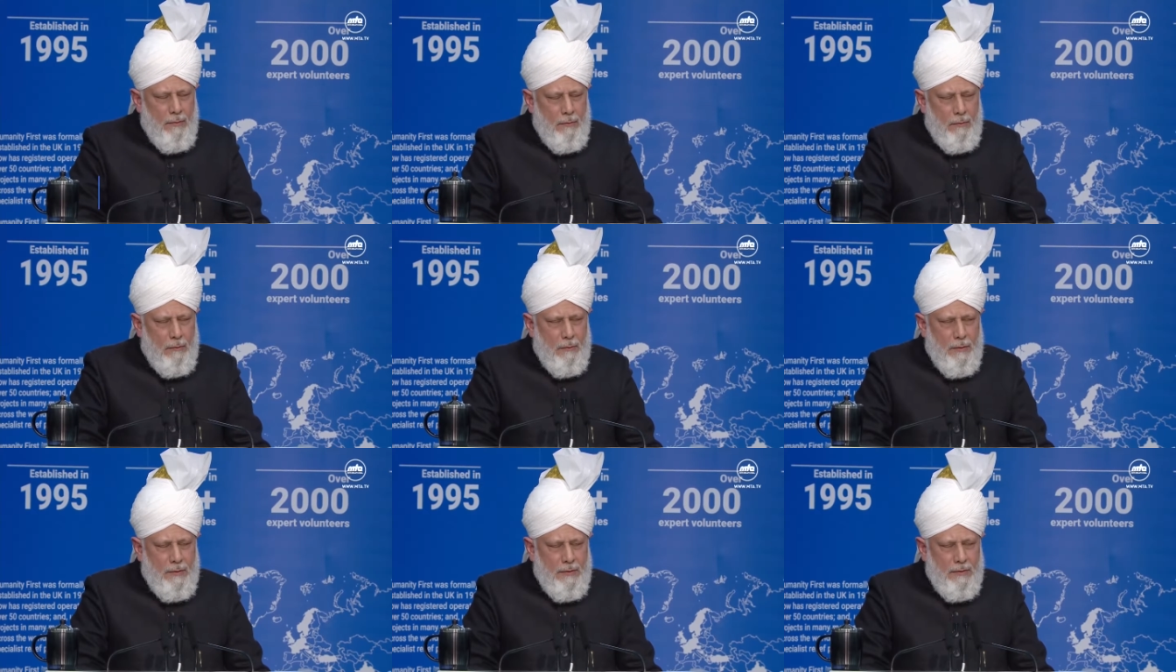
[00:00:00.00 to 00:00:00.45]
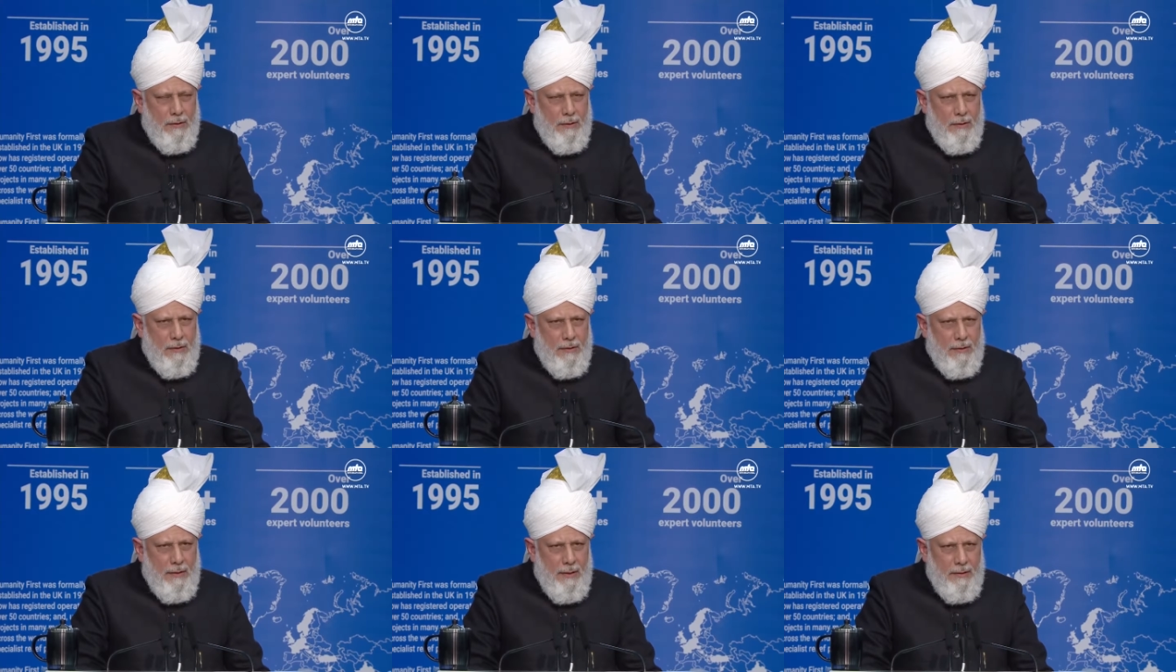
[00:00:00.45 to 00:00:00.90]
towards their
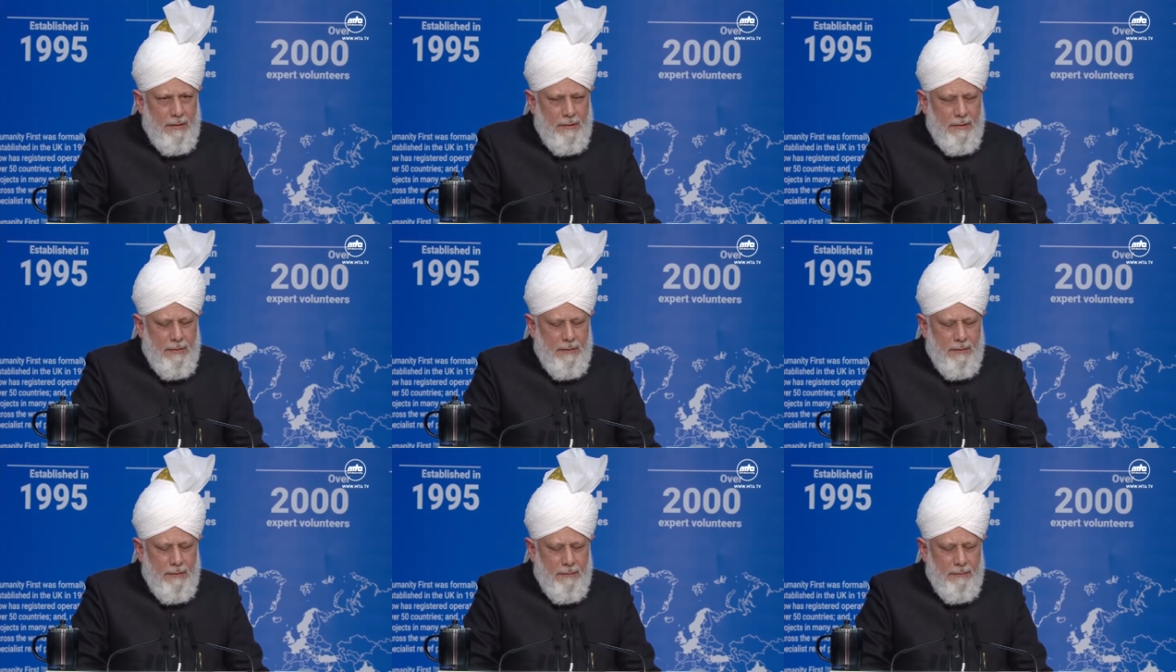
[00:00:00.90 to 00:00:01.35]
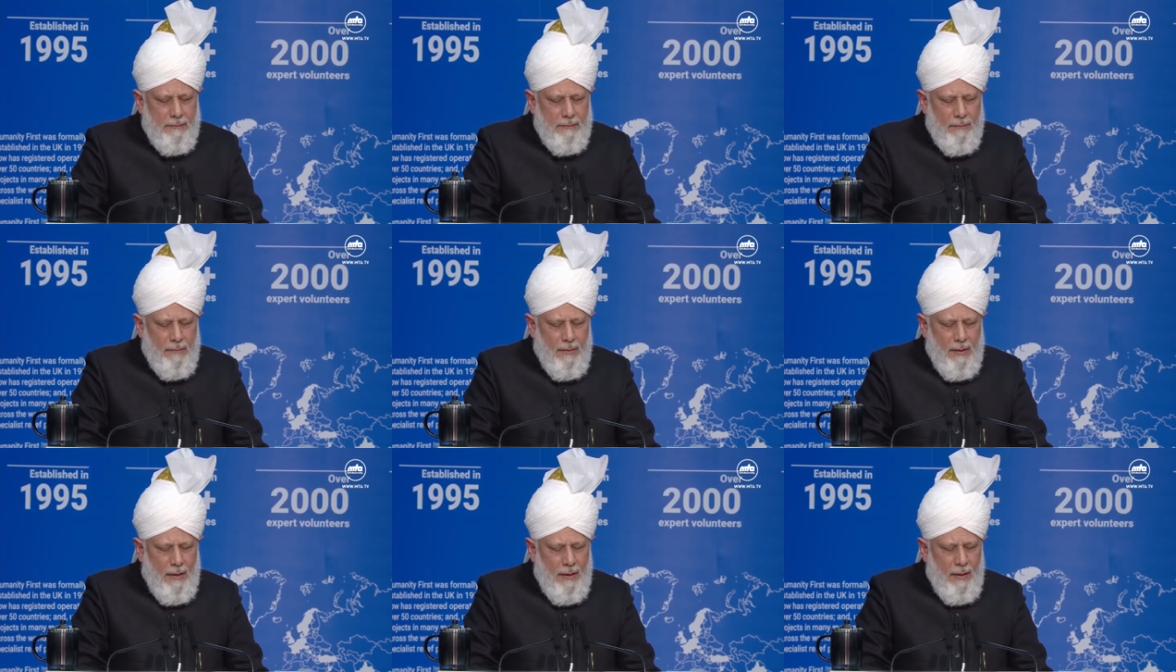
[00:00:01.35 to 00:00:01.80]
Creator
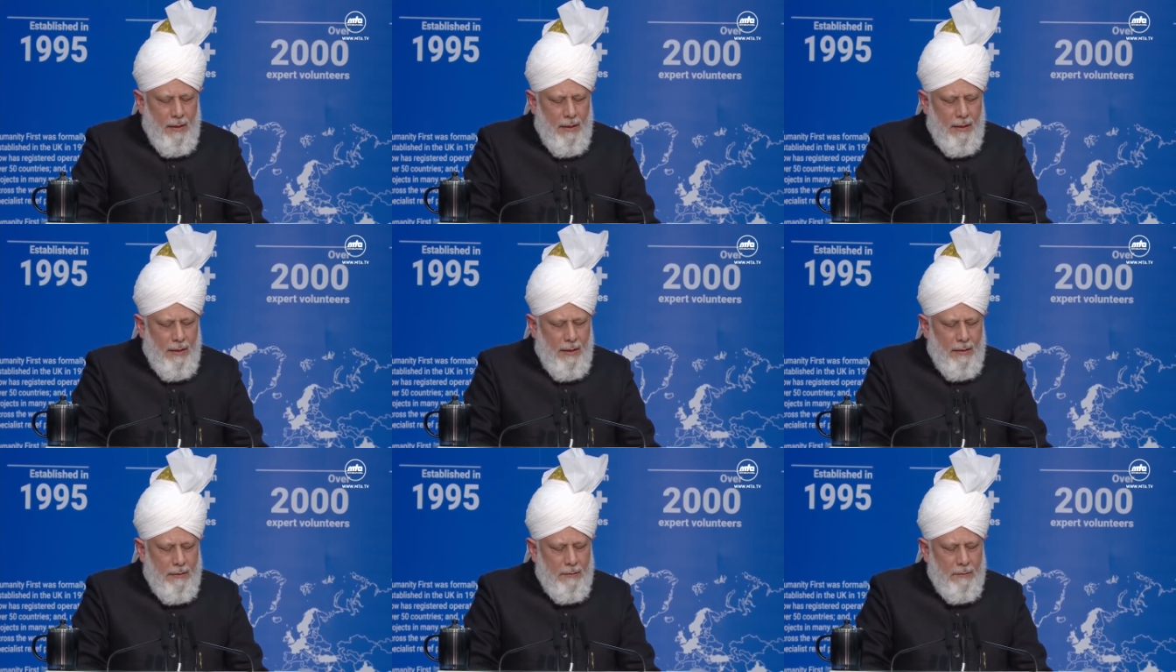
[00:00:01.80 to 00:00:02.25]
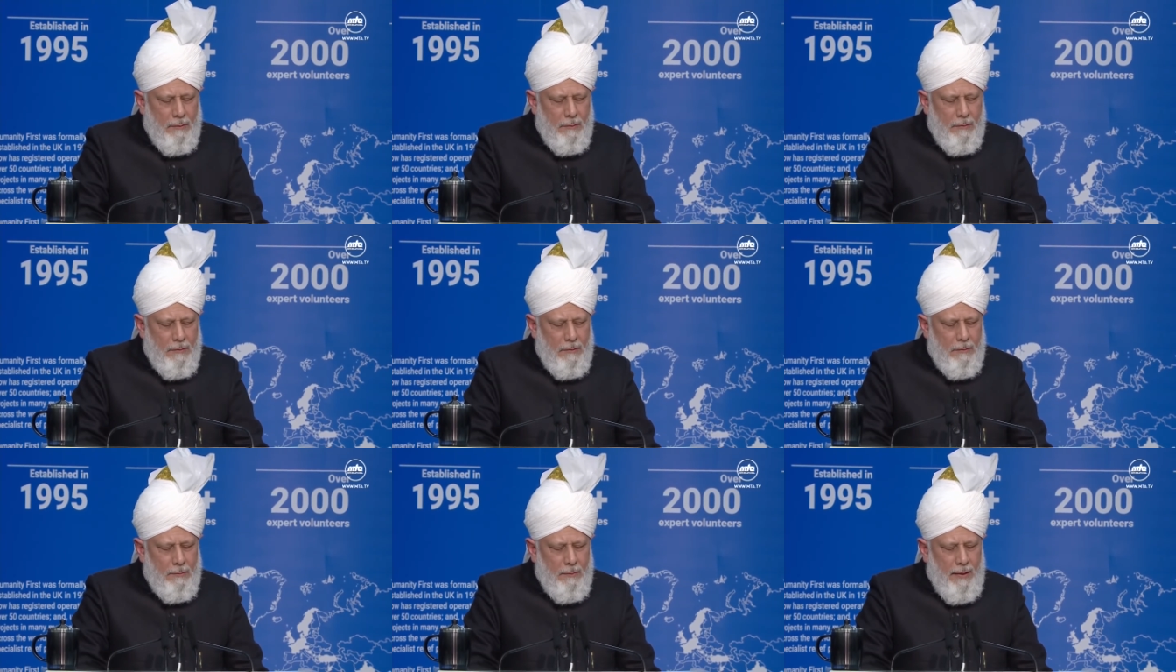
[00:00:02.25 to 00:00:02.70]
and to
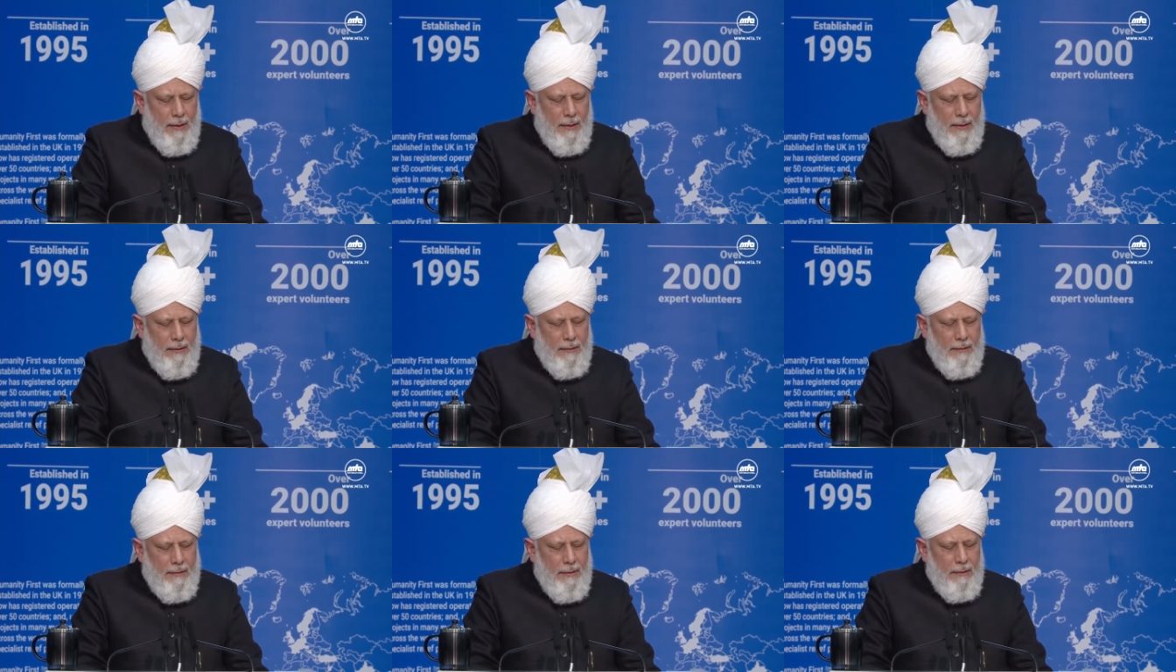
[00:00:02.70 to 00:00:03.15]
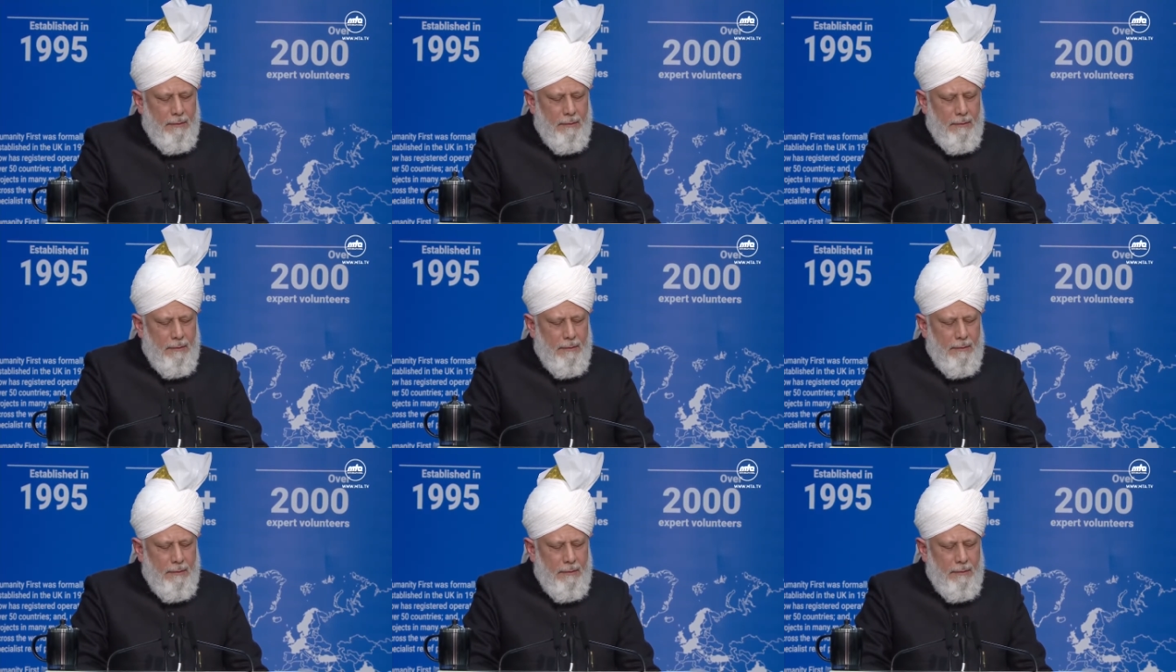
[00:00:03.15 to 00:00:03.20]
inspire